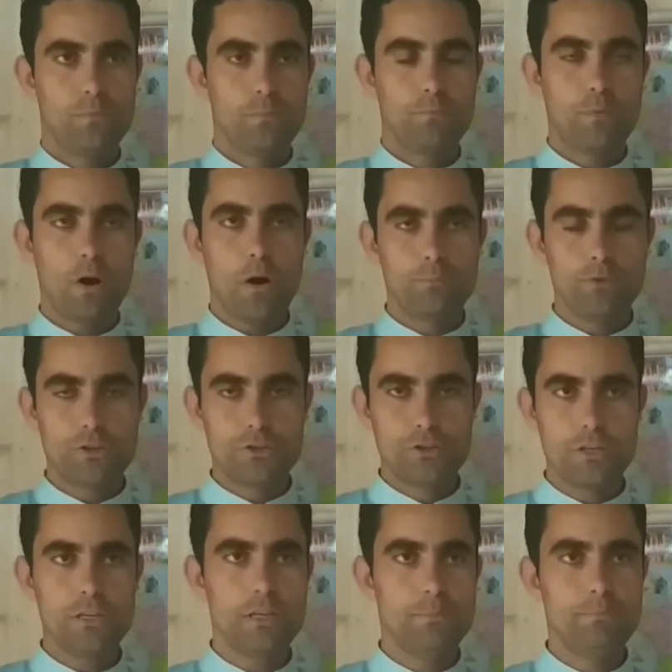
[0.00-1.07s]
from the
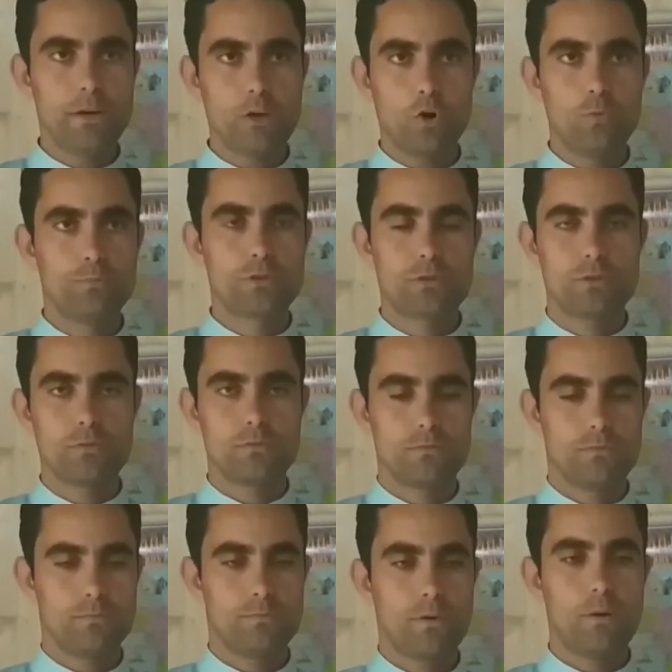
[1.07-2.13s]
tiny microbes,
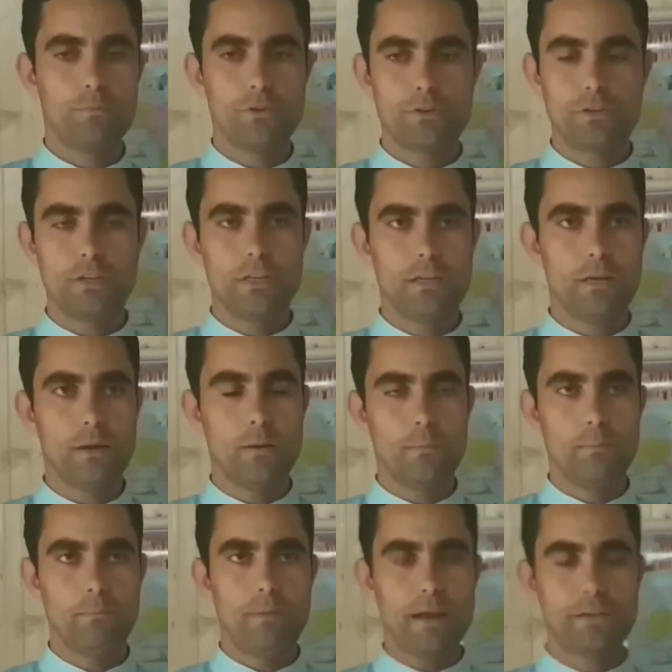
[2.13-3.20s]
from the tiny
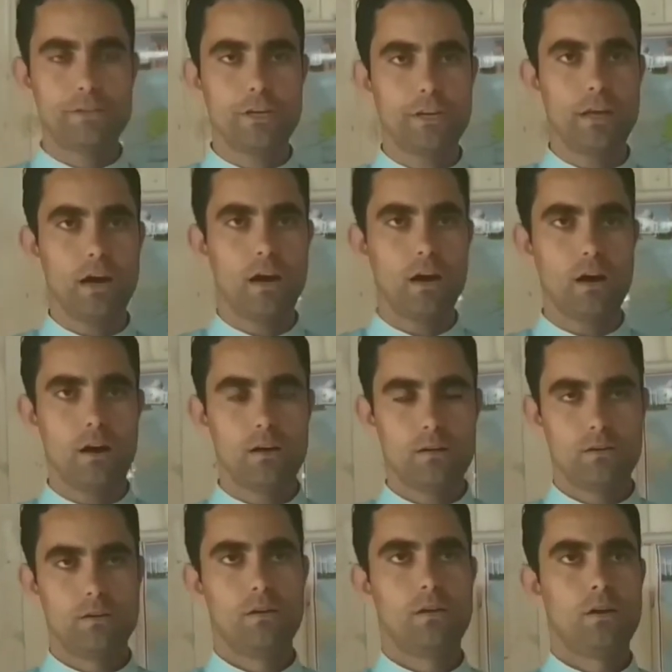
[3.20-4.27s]
bacteria
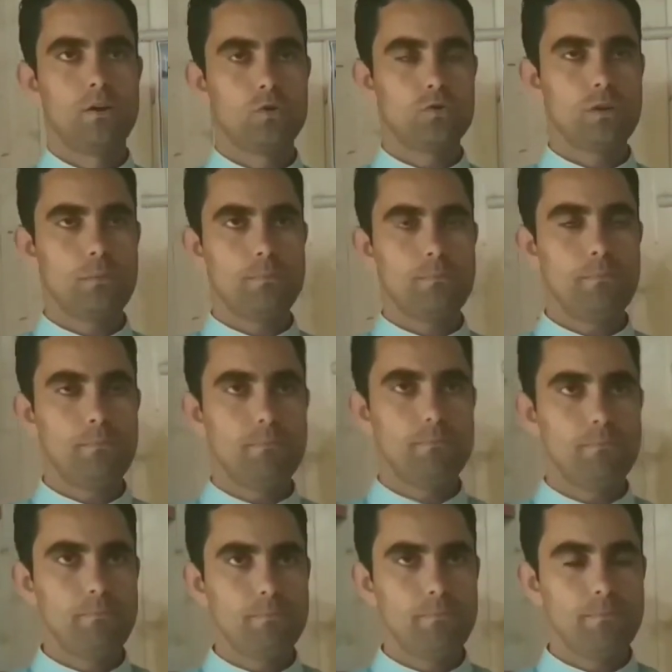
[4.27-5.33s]
to
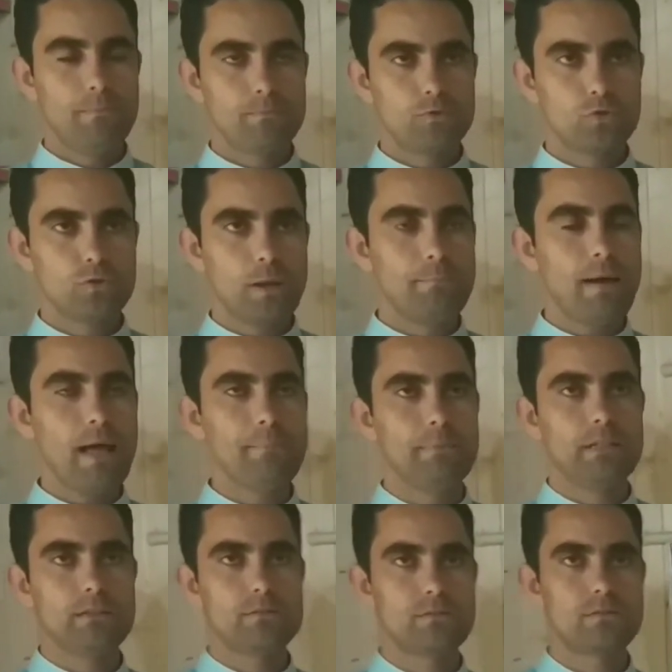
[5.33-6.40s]
the
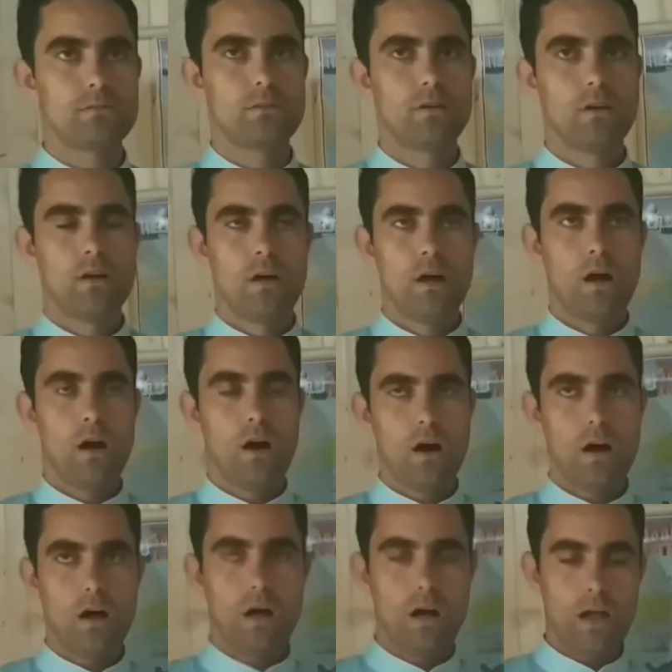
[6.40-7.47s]
mammals
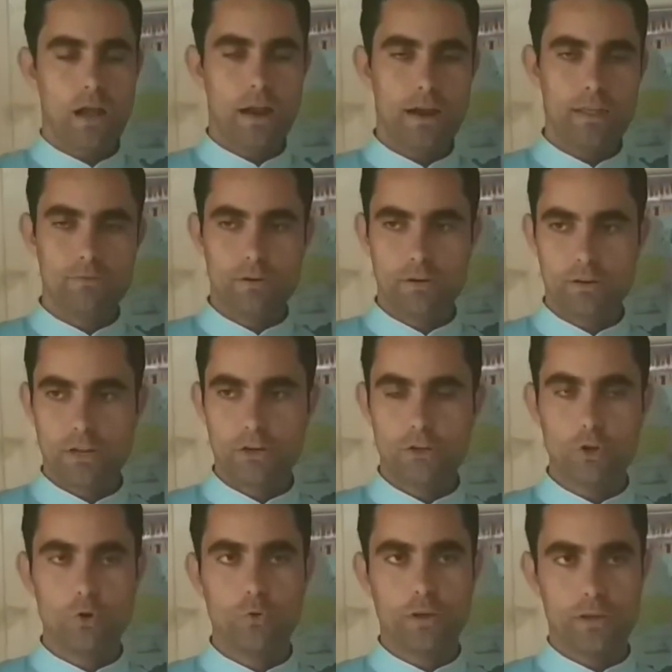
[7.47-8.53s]
and even
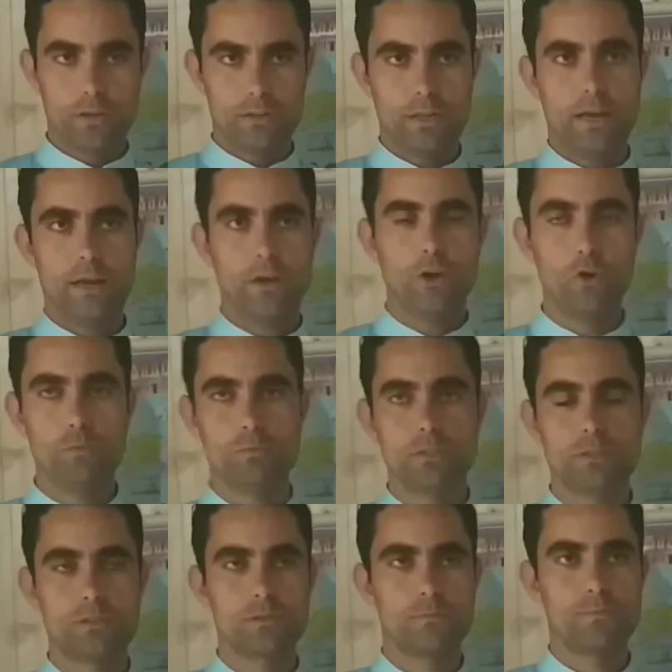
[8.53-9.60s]
including the
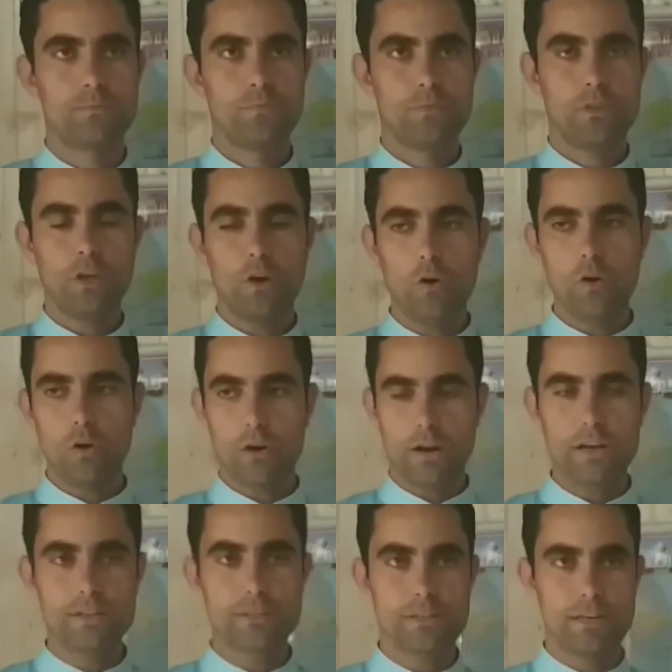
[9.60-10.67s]
humans, they all are
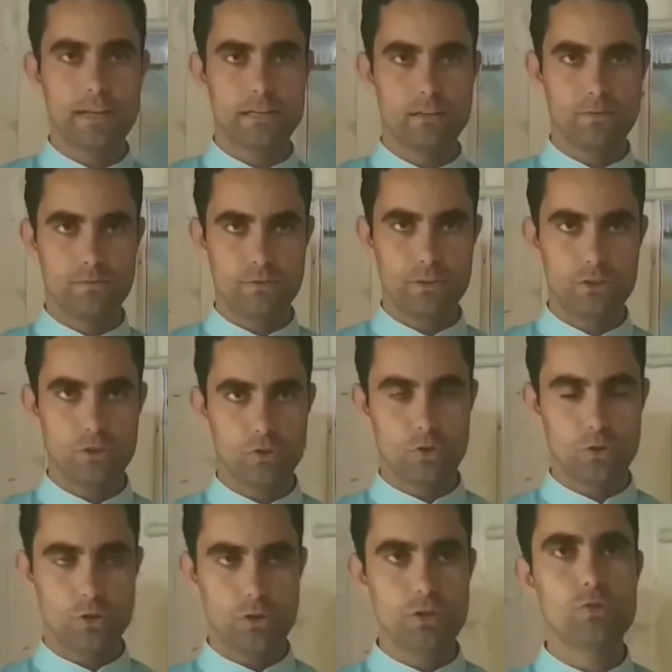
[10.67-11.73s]
interconnected with
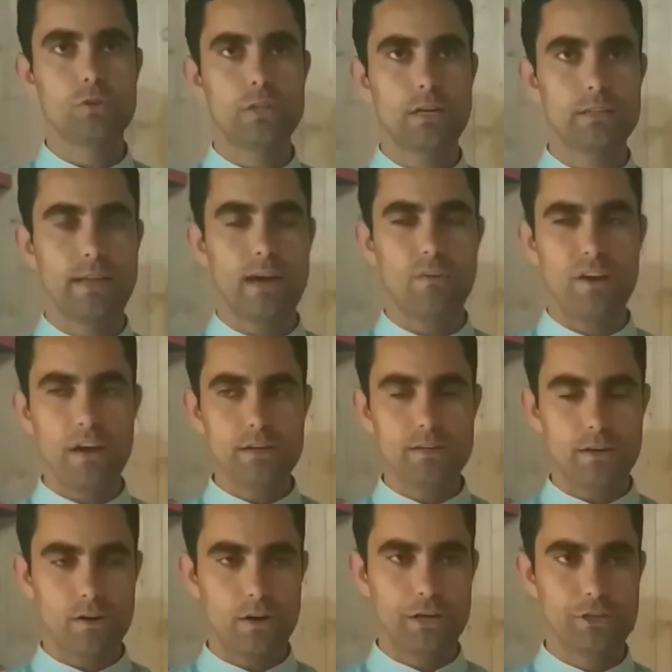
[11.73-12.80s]
each other. They have
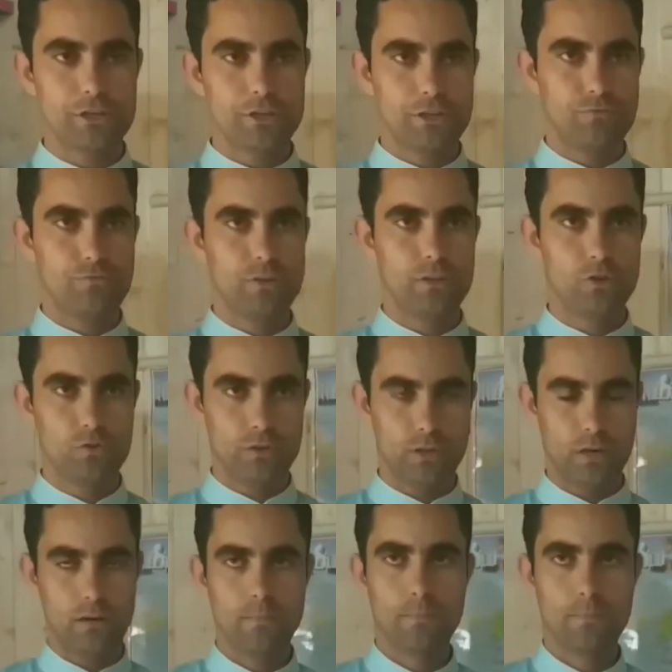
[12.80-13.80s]
interrelationship with each other.